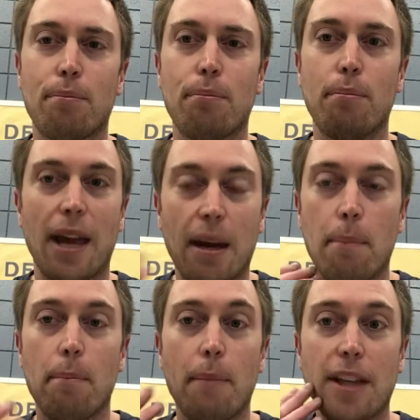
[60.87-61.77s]
make a
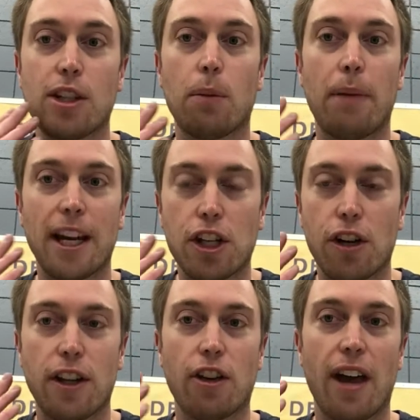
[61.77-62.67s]
mental picture
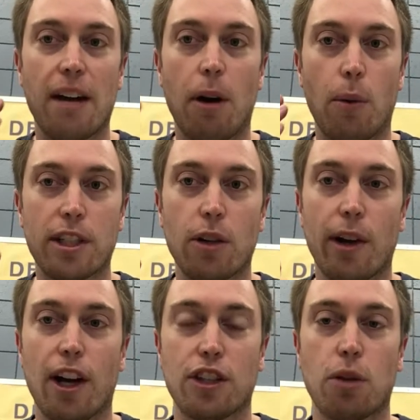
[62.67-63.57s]
in your head about what's going
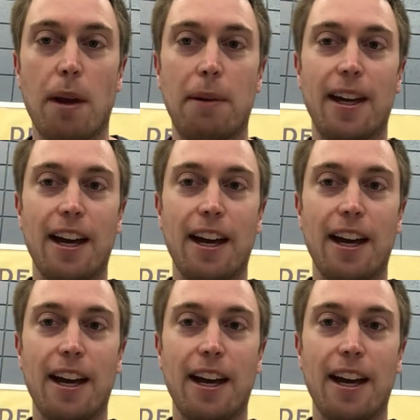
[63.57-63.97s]
on. So maybe